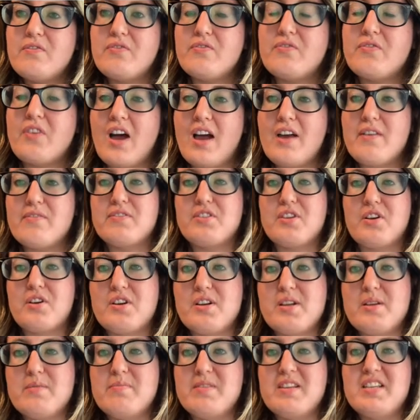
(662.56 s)

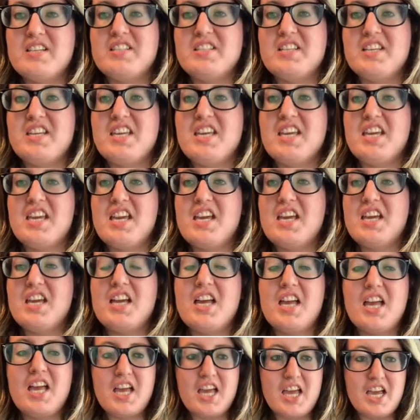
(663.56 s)
530 BCE,
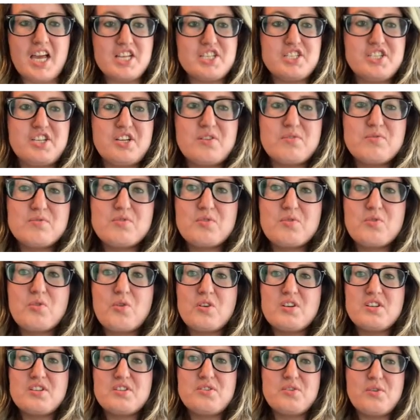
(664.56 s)
and she is
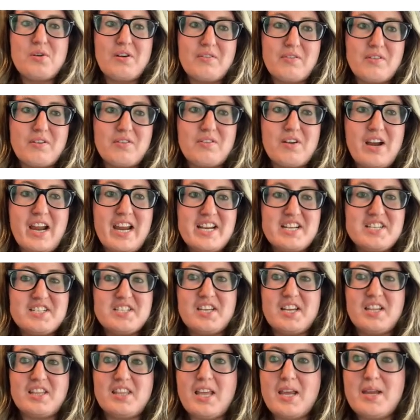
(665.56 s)
recorded to have
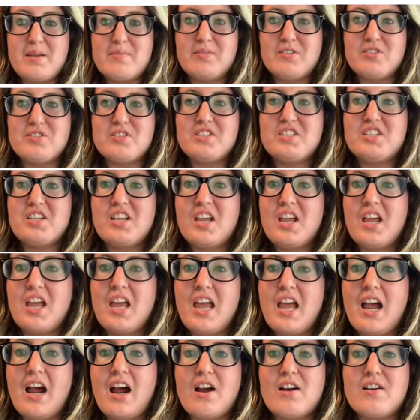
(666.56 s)
arranged and labeled
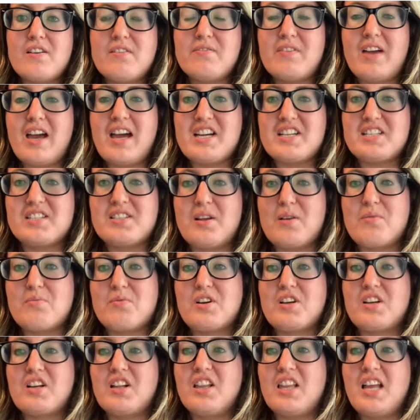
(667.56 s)
artifacts that
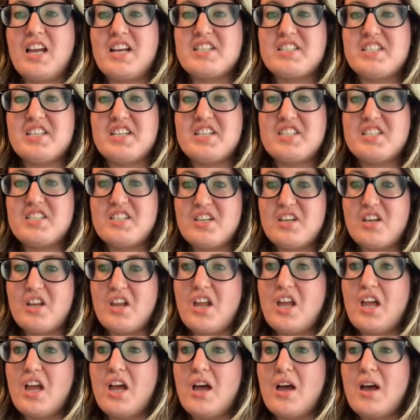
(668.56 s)
were collected.
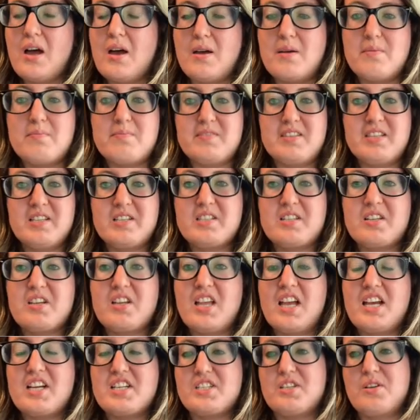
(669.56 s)
This
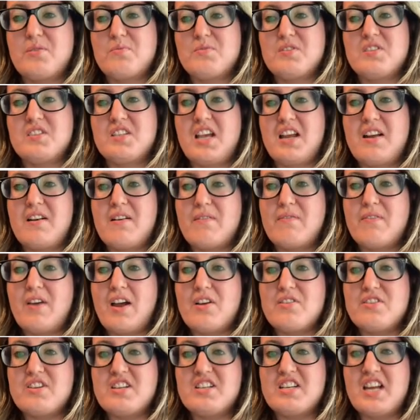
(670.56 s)
collection was later
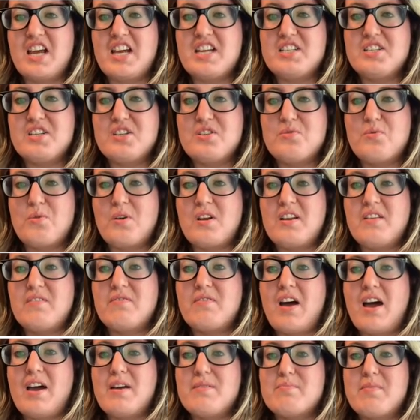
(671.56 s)
found in
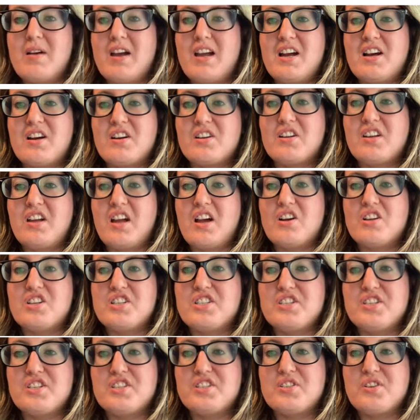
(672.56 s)
1925 by
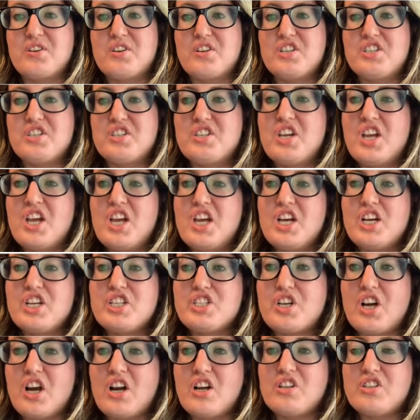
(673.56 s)
archaeologist Sir
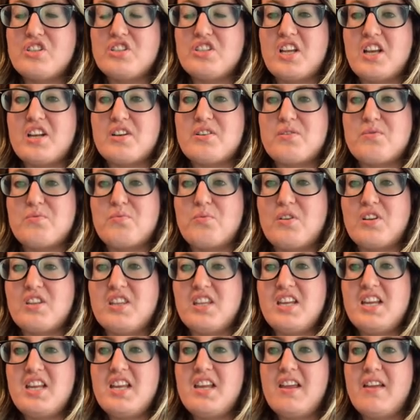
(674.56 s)
Charles Leonard
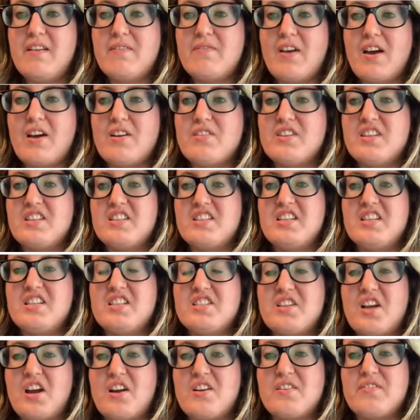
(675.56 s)
Woodley. He found that
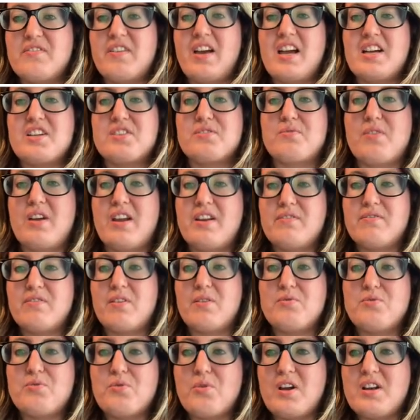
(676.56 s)
these artifacts range
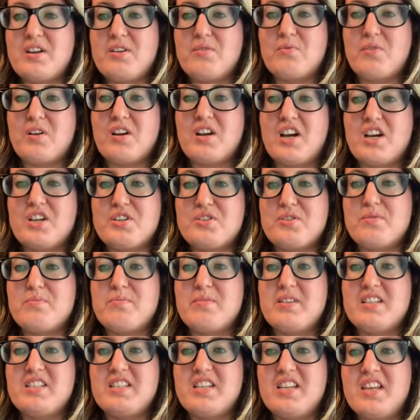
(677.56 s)
from 2100
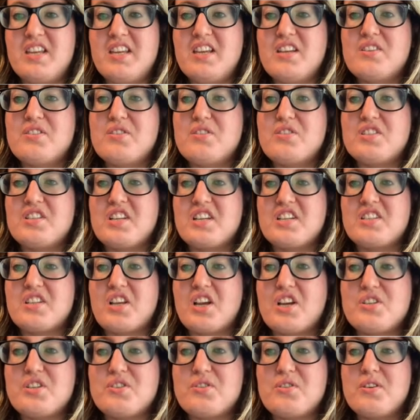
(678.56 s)
BCE to
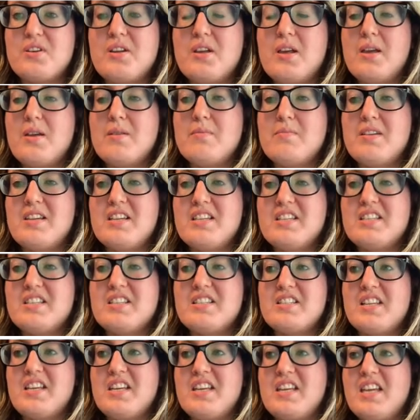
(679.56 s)
600
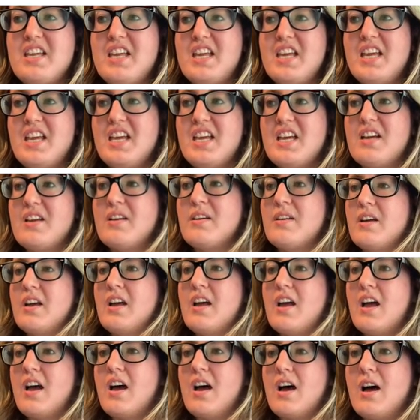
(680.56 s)
BCE.
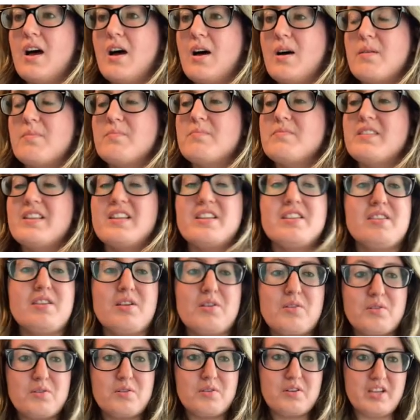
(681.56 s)

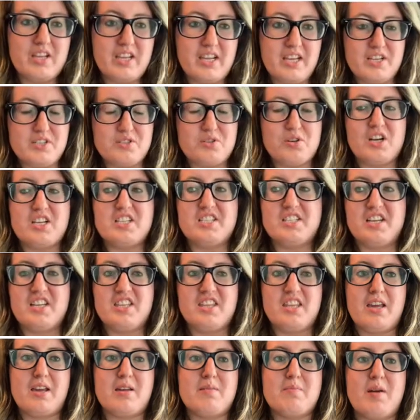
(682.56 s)
The interesting
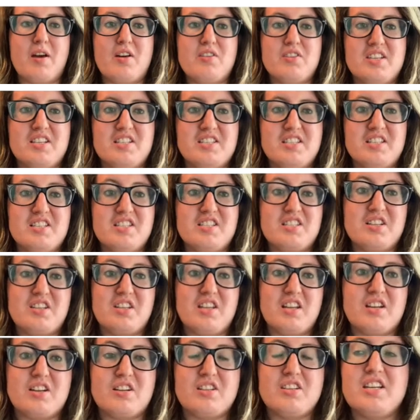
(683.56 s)
thing about this is
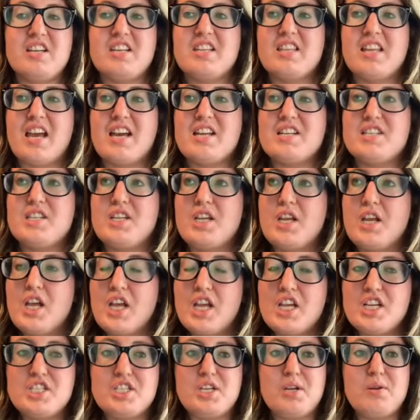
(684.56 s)
clearly that
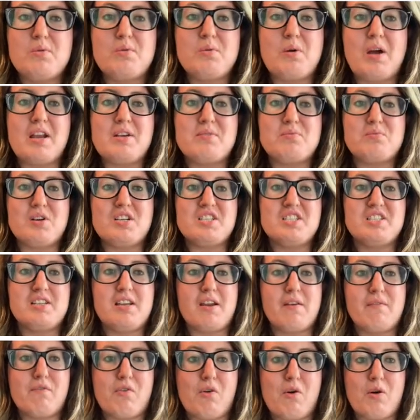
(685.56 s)
she went one
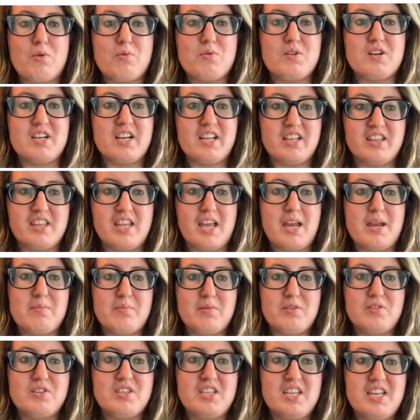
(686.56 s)
step forward and
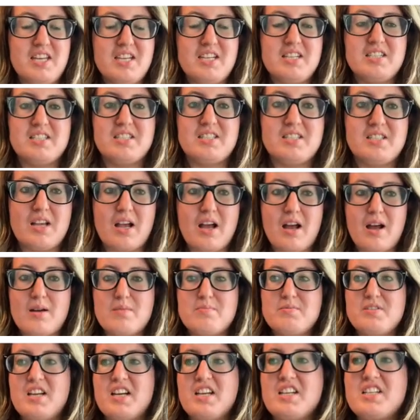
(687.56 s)
labeled these
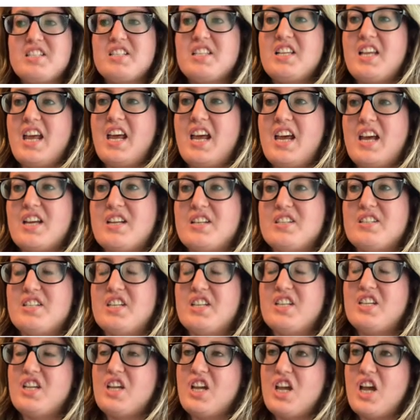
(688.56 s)
objects. And
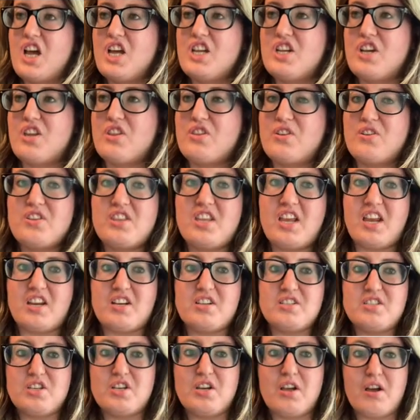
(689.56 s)
another
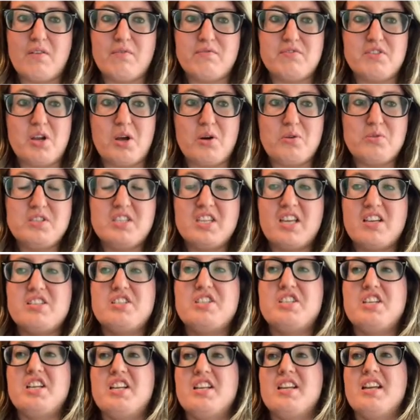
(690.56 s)
thing of note that
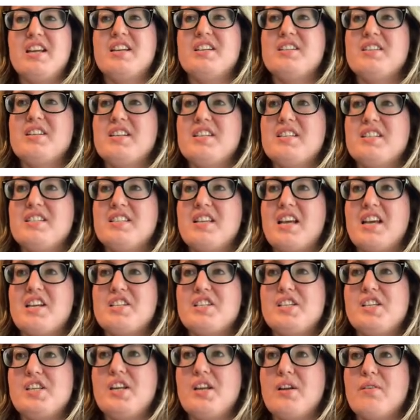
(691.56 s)
she did is that
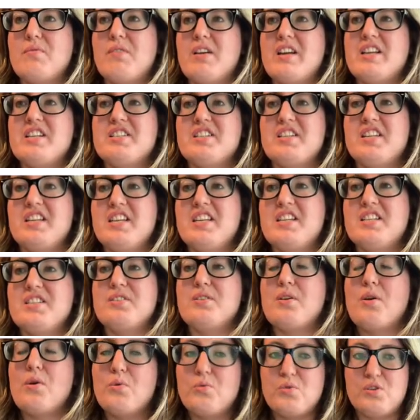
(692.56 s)
she arranged
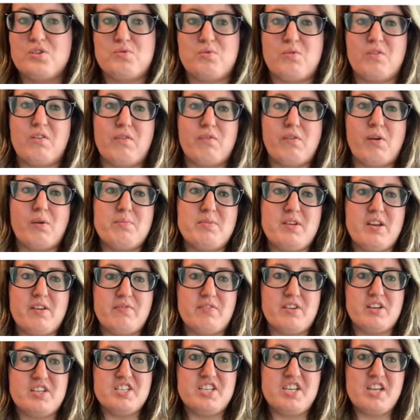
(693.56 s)
these, which were from
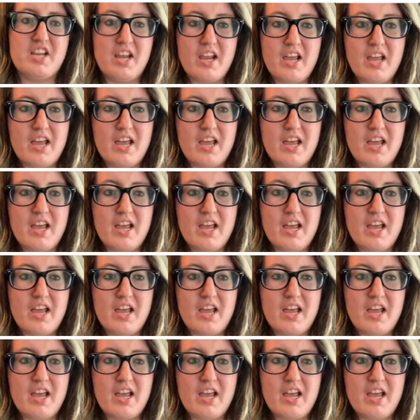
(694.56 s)
different